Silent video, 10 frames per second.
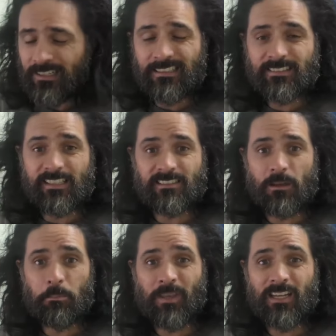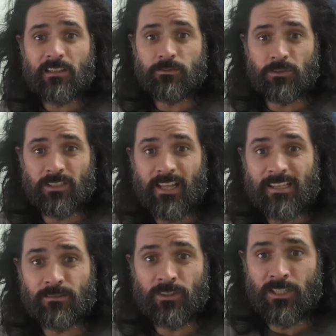Let's get some peanuts for
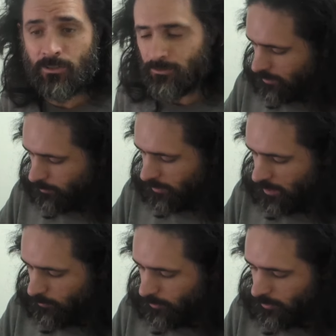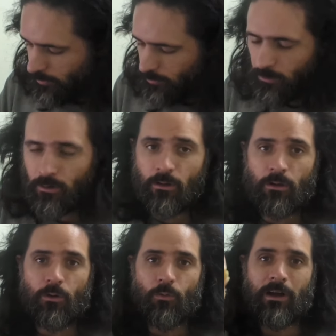today's video. But here we go.
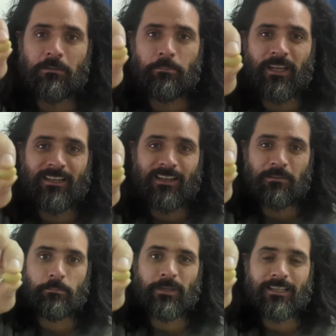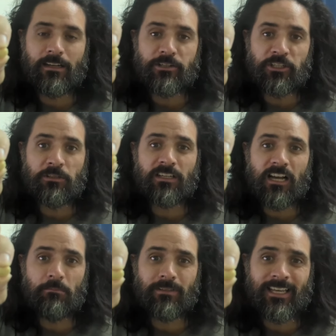One peanut
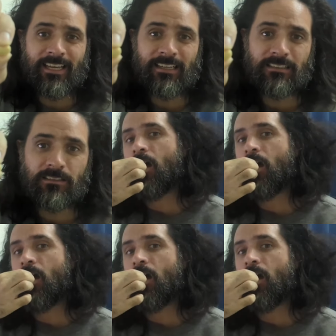income gang.